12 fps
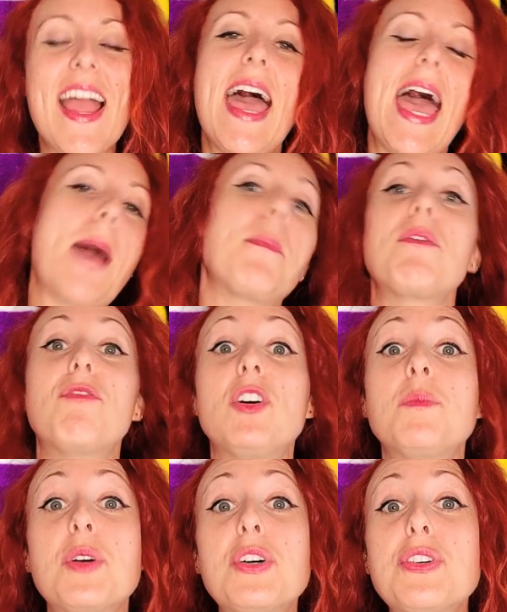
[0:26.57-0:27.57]
Happy full
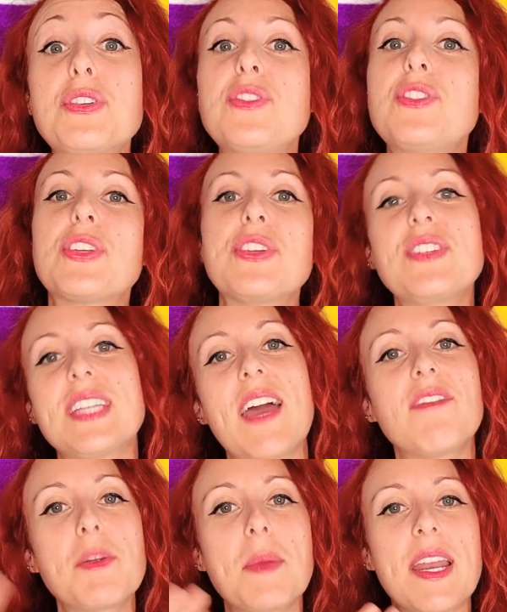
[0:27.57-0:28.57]
moon to
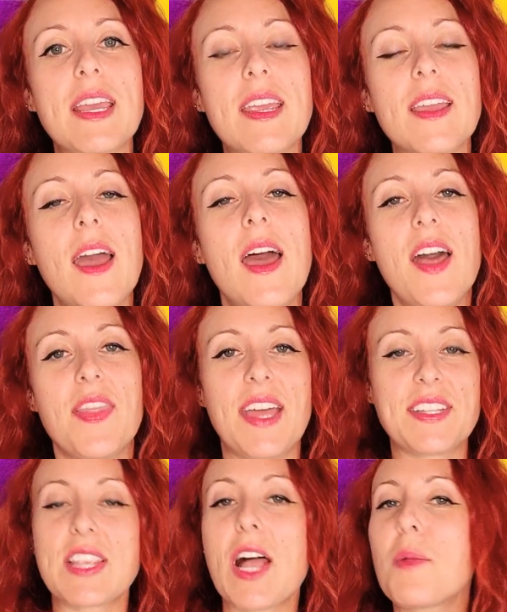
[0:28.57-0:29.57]
everybody
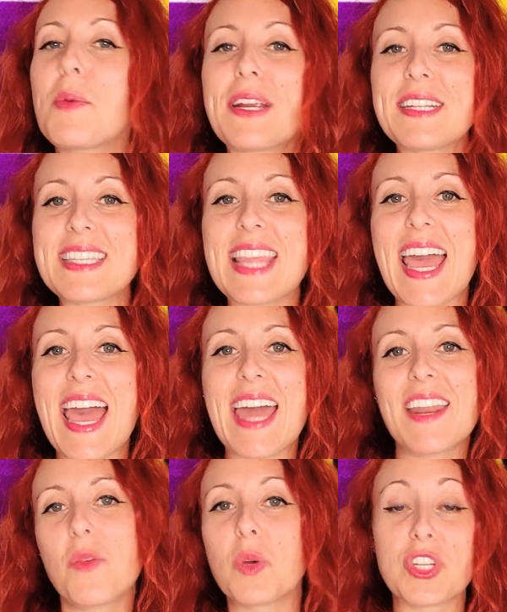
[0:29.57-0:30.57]
that celebrates
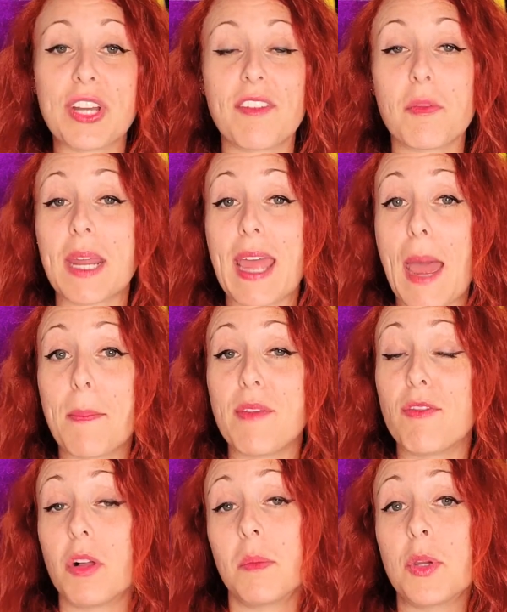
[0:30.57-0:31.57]
that. Wishing everybody a happy
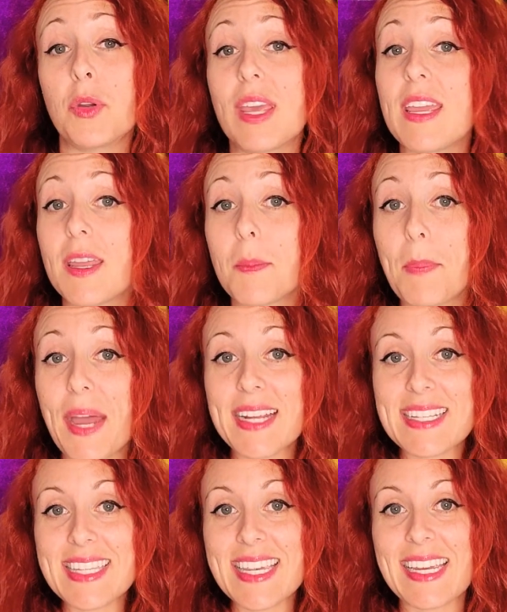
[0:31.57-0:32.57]
full moon in
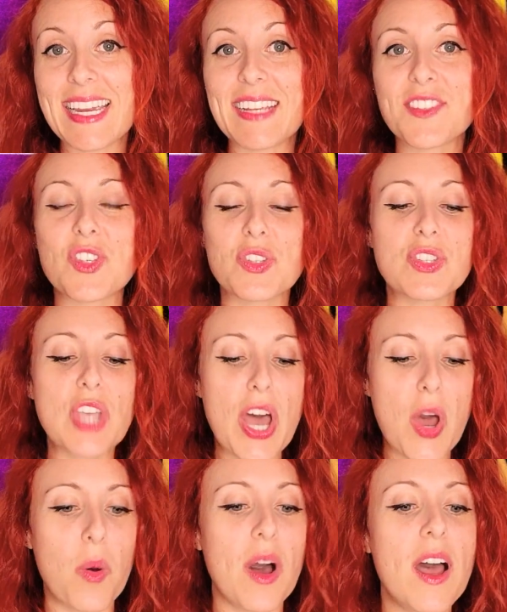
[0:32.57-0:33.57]
Pisces.
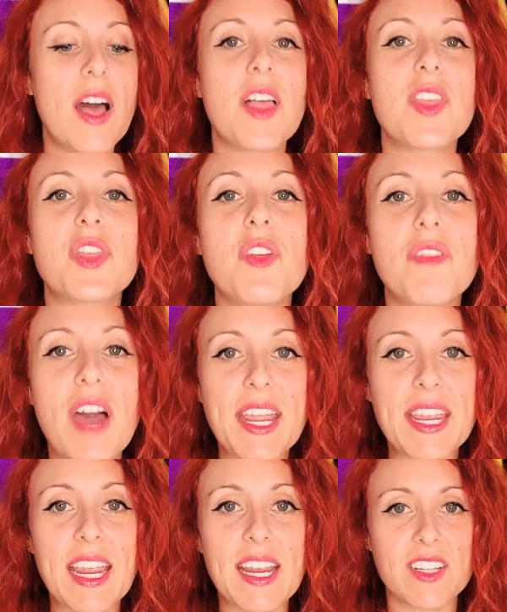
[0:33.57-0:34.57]
So, the
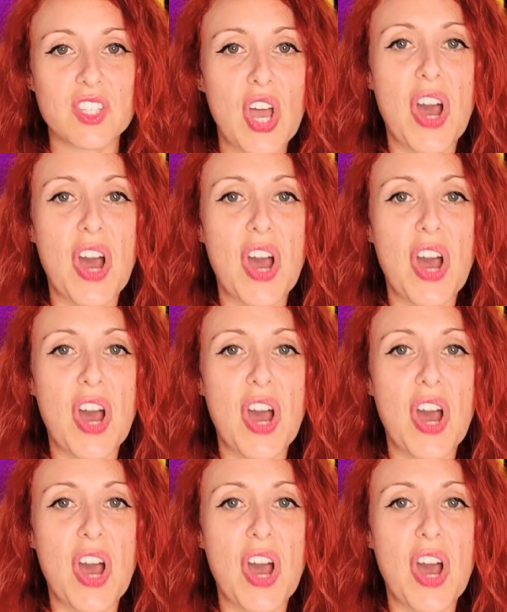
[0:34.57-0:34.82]
Vikings,